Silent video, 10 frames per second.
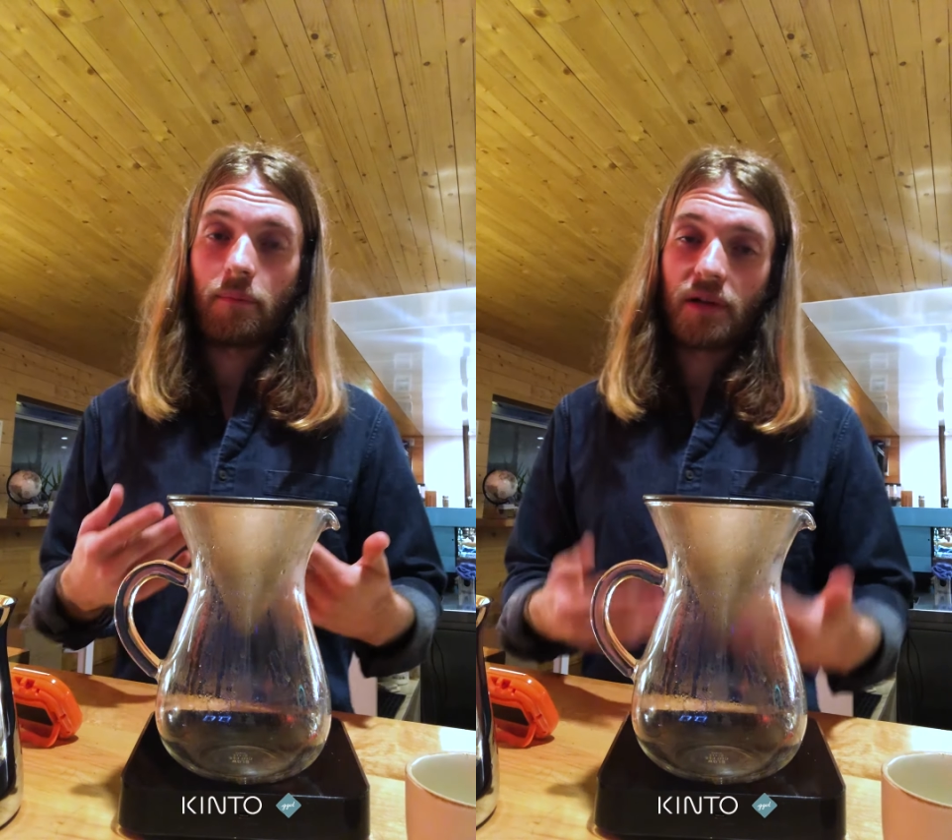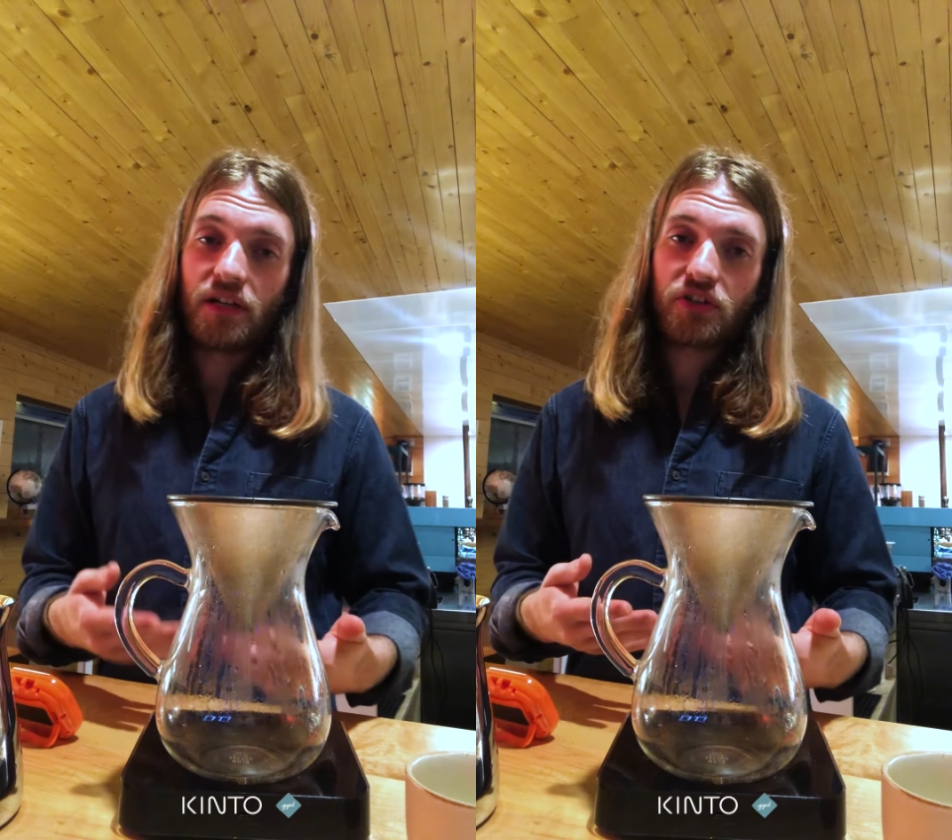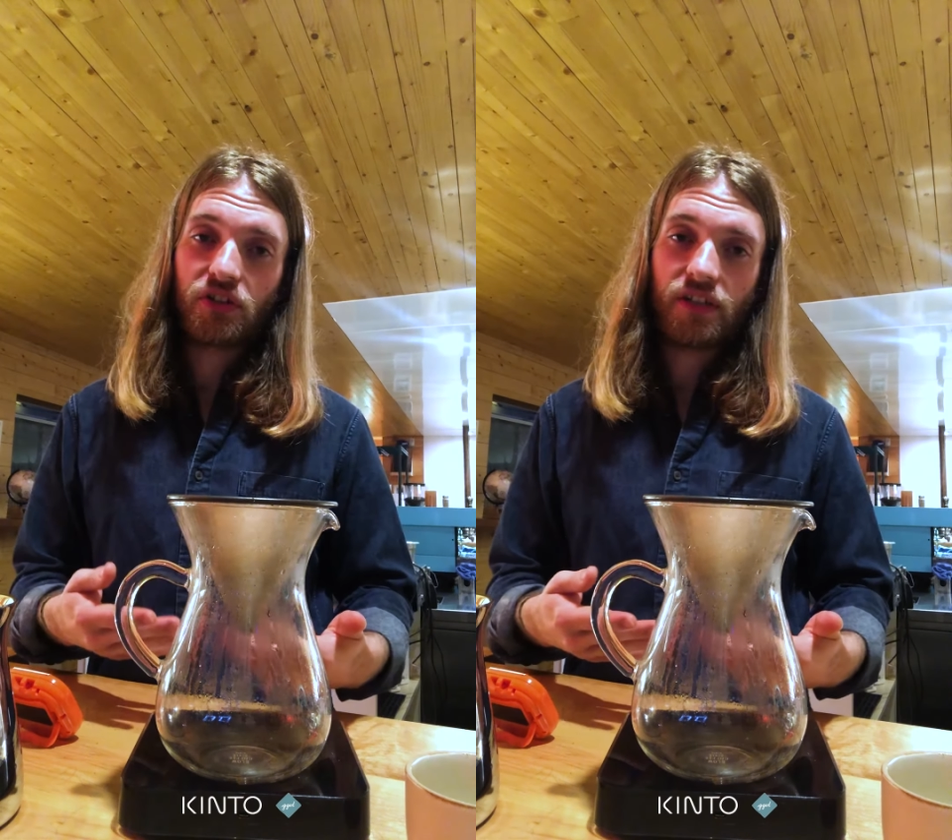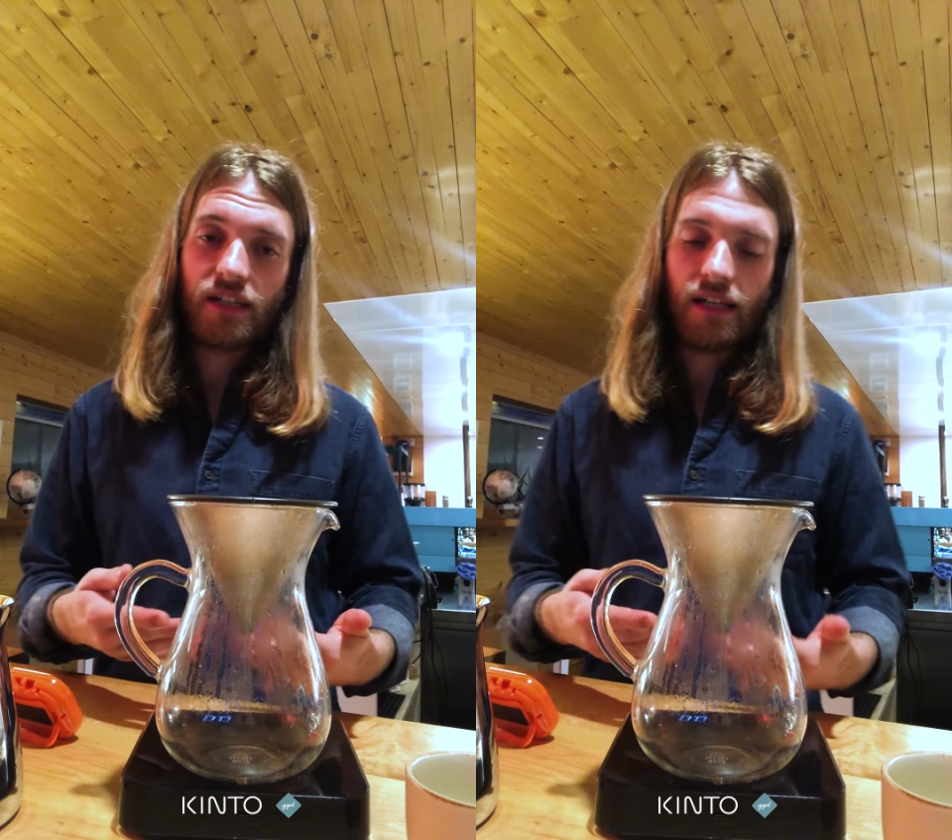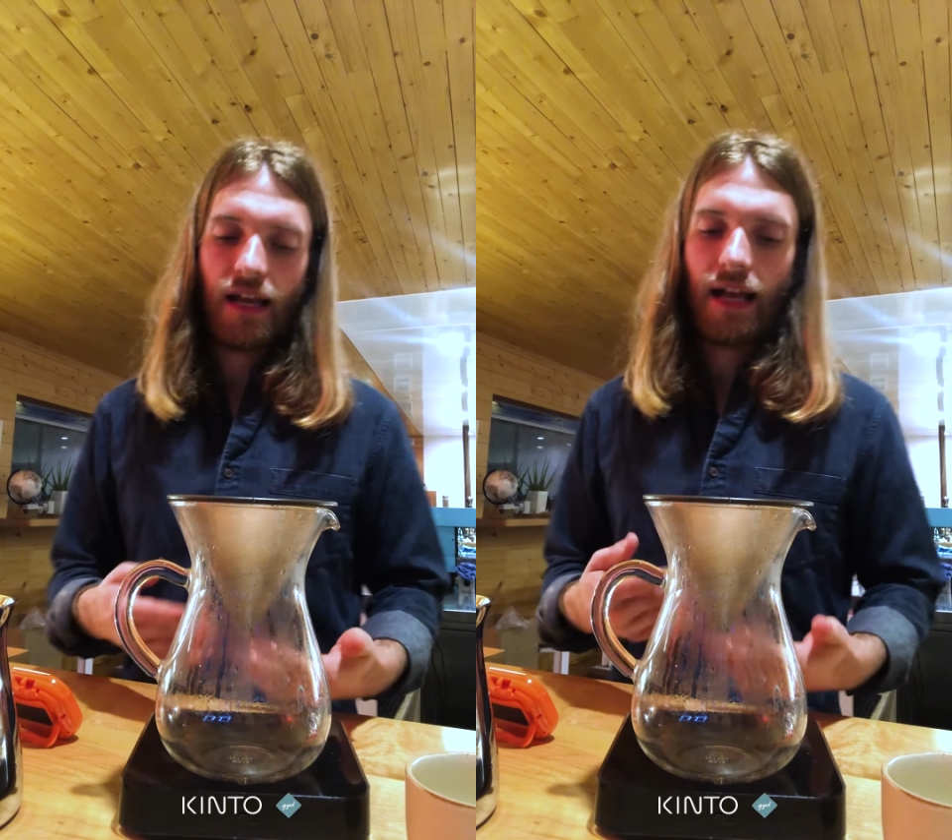
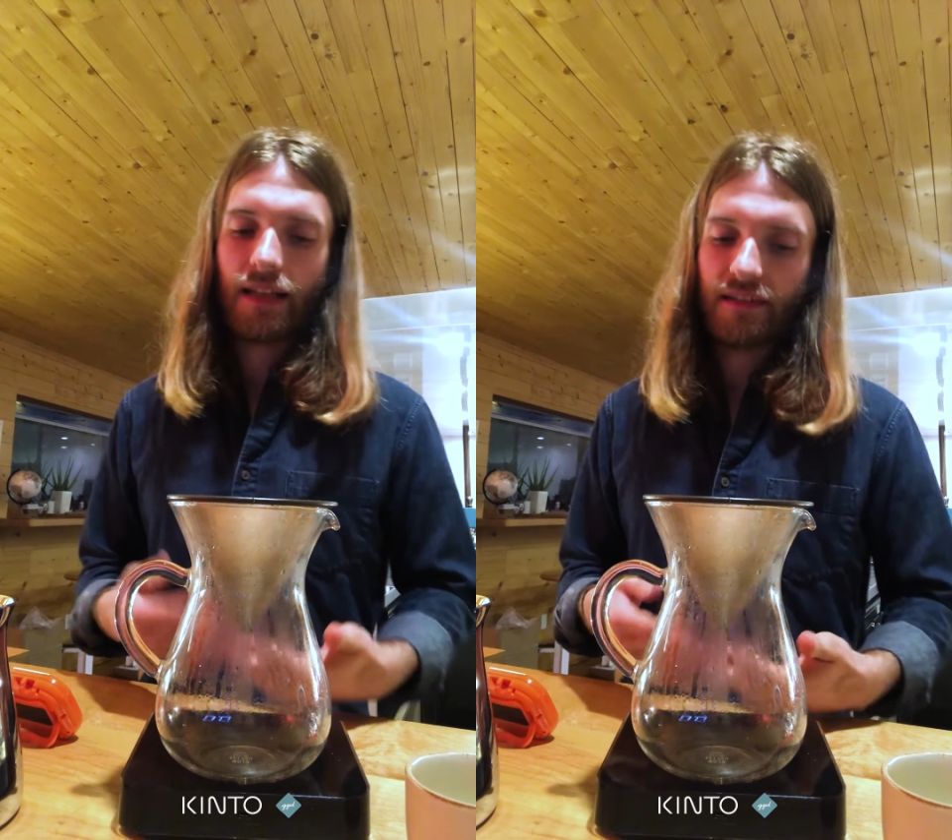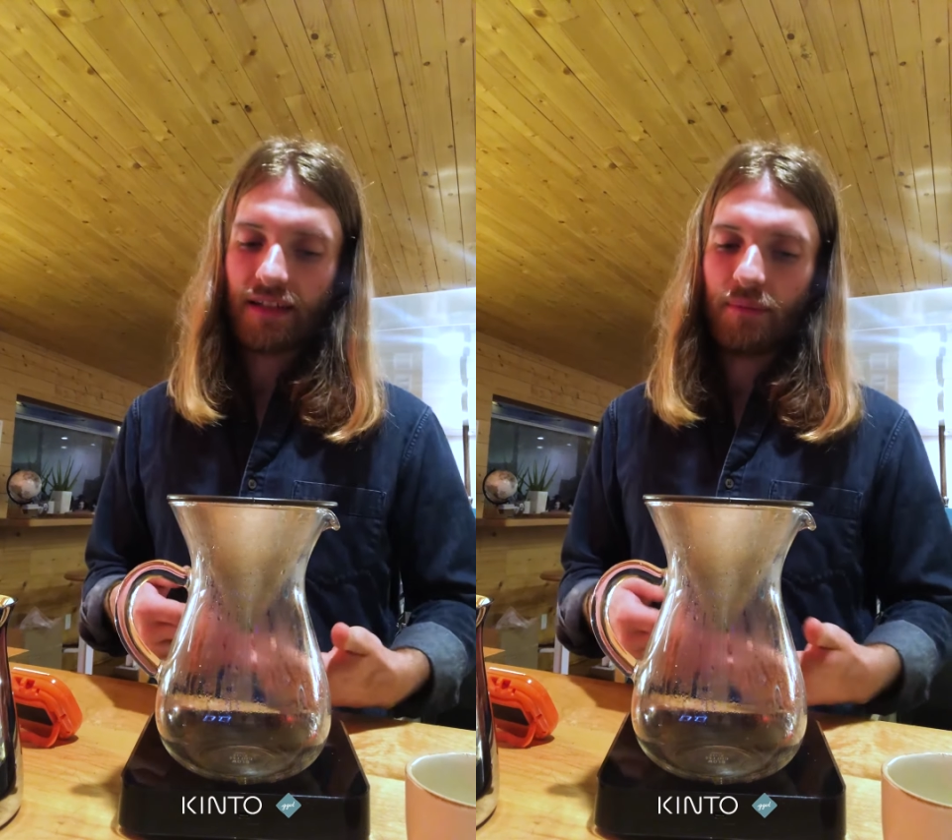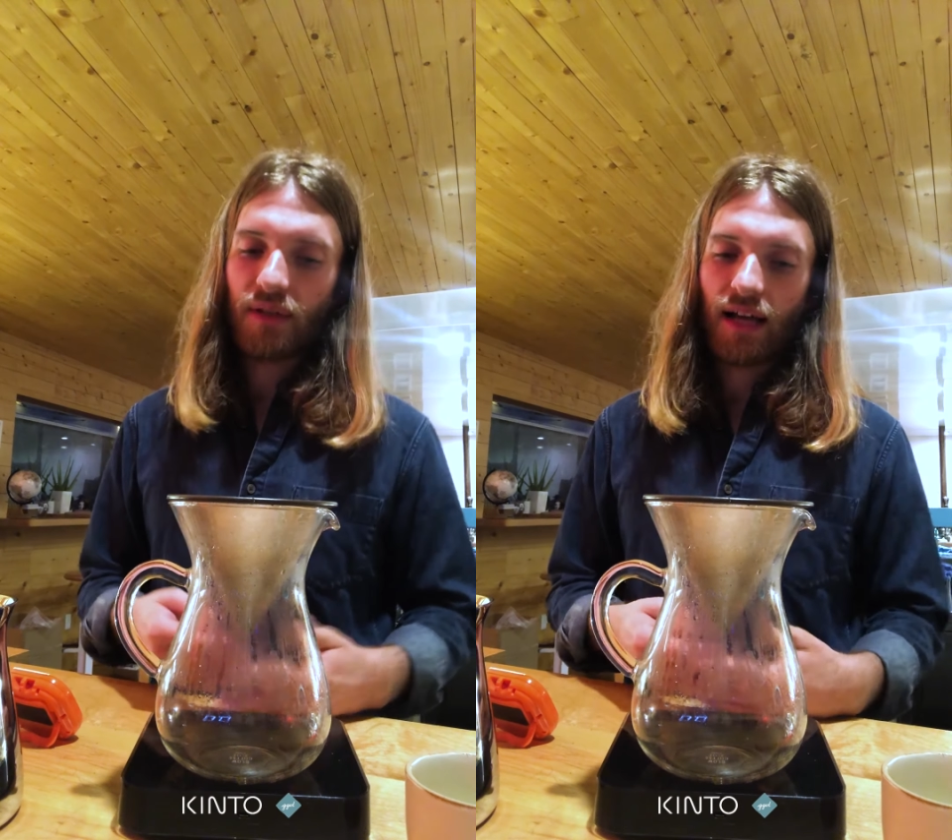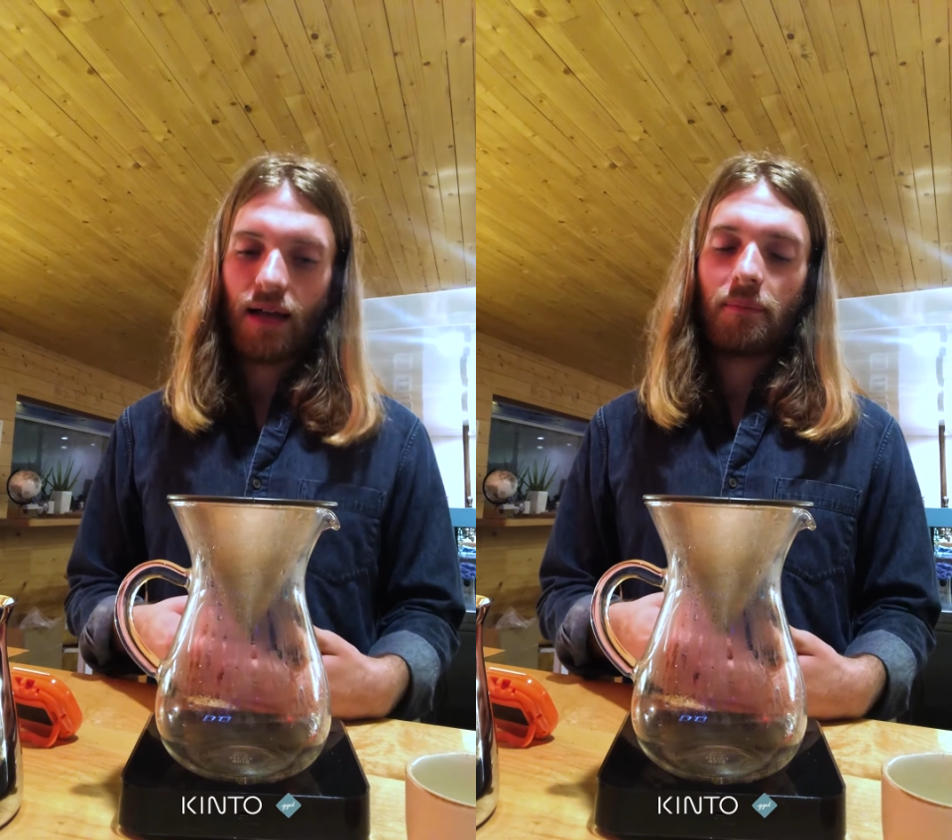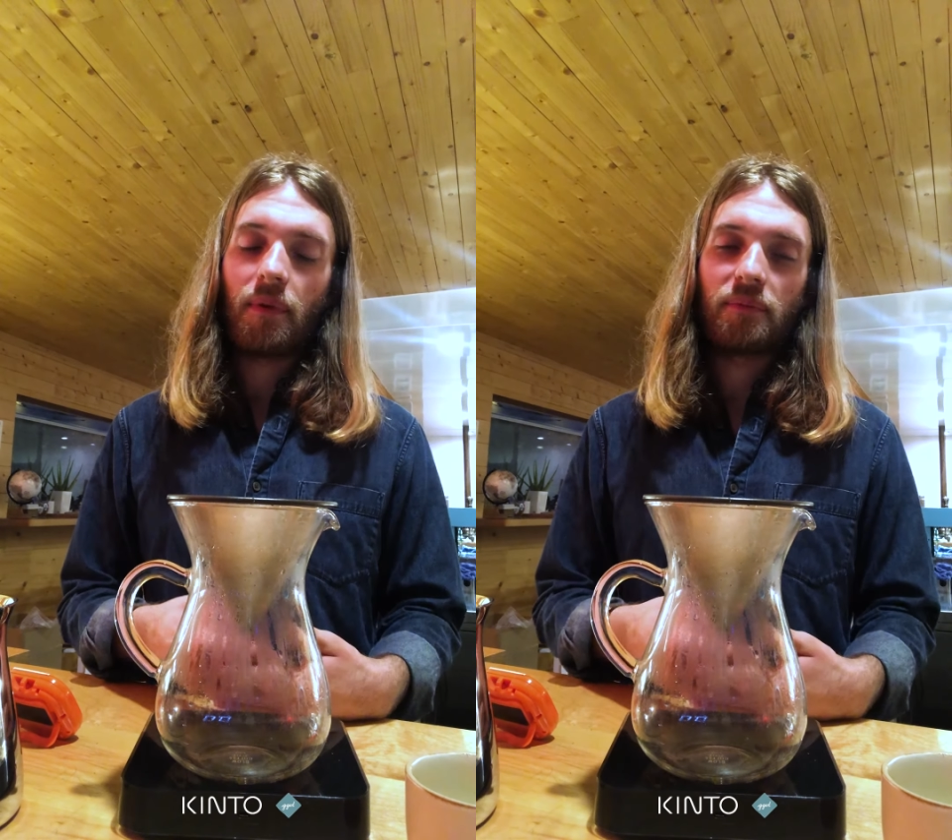initially at the same
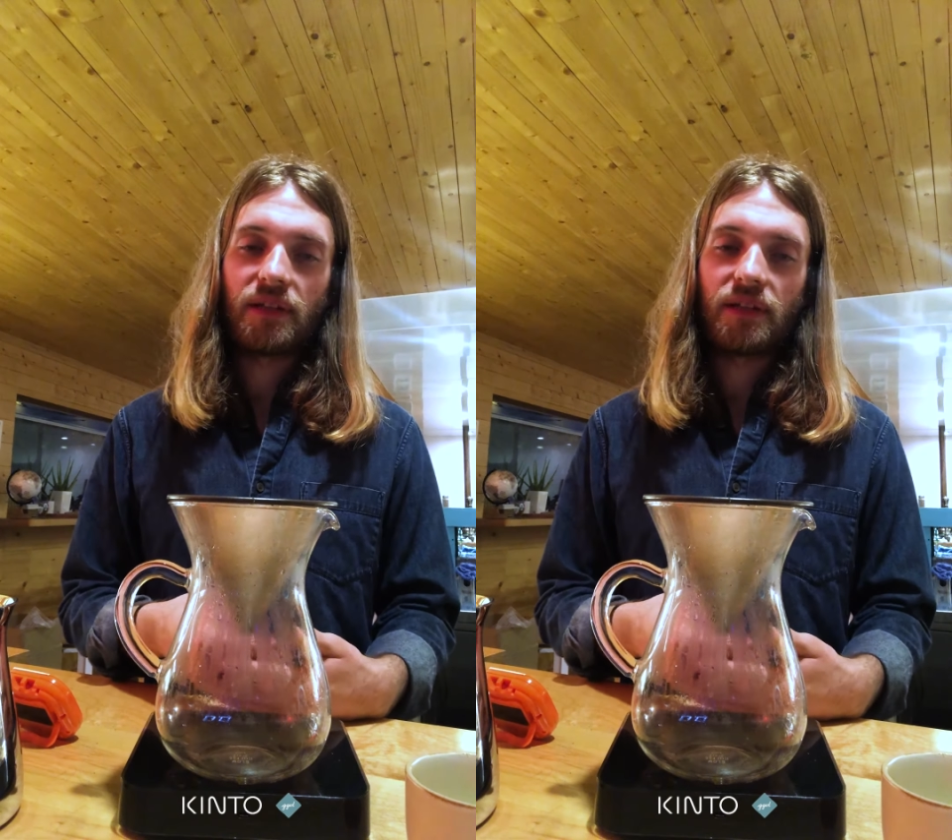time,